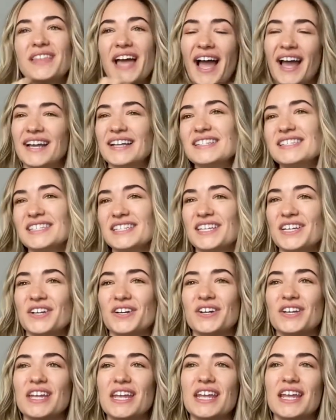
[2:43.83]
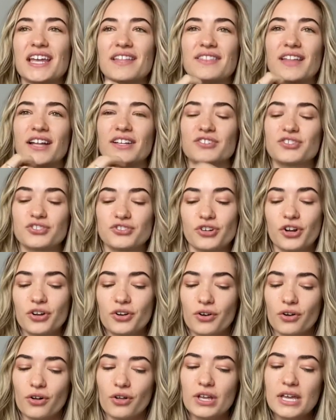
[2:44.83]
That insecurity and that
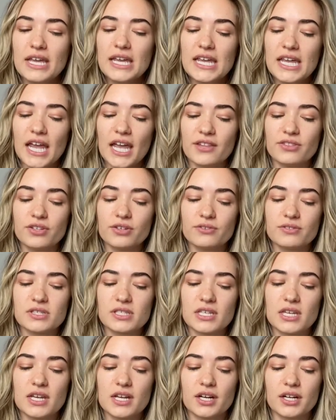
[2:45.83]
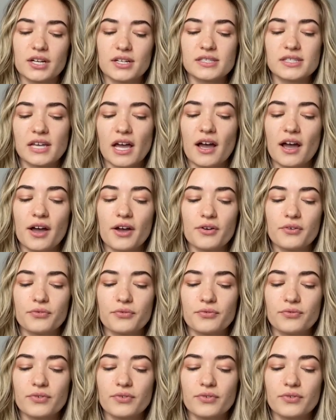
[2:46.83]
struggle and those years of